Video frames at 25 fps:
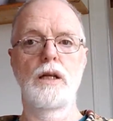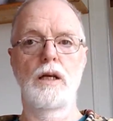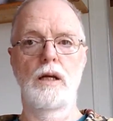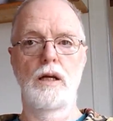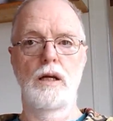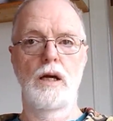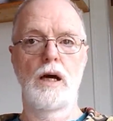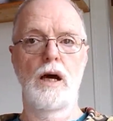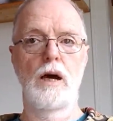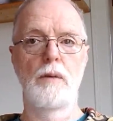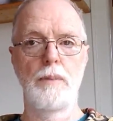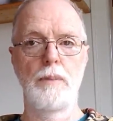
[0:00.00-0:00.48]

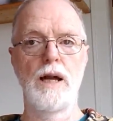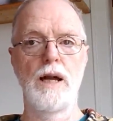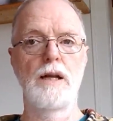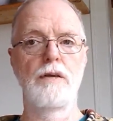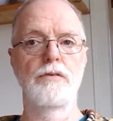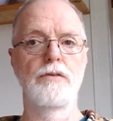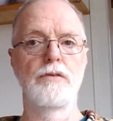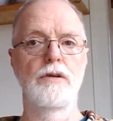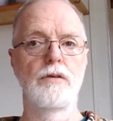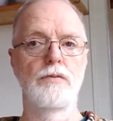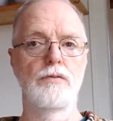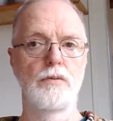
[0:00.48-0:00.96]
a
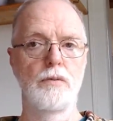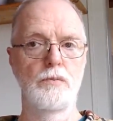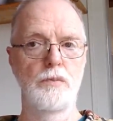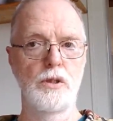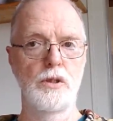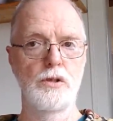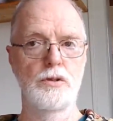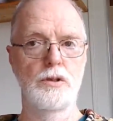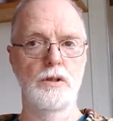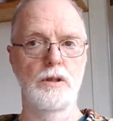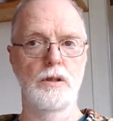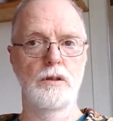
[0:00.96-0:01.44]
benefit from
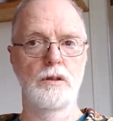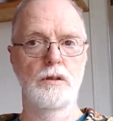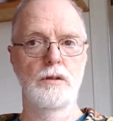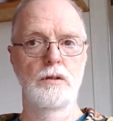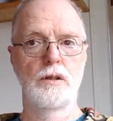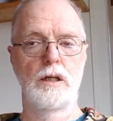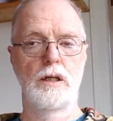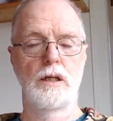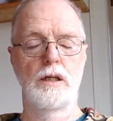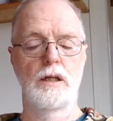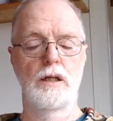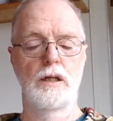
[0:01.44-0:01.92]
using
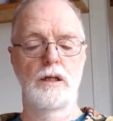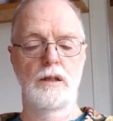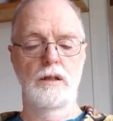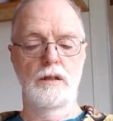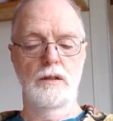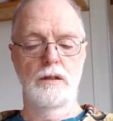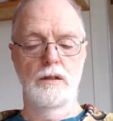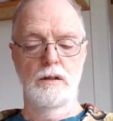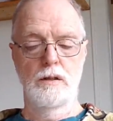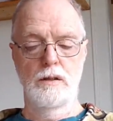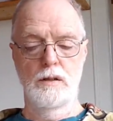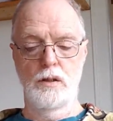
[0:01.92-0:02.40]

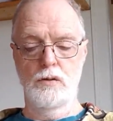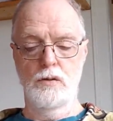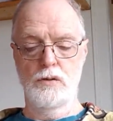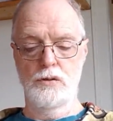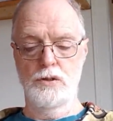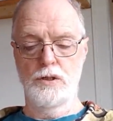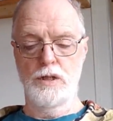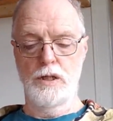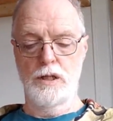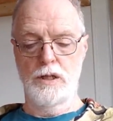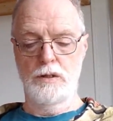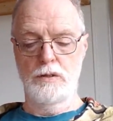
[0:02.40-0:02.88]
those
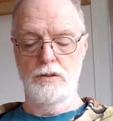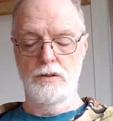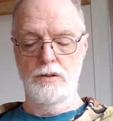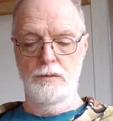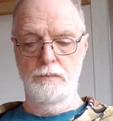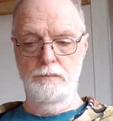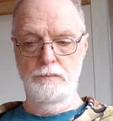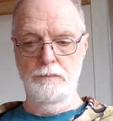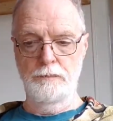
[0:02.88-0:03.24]
things.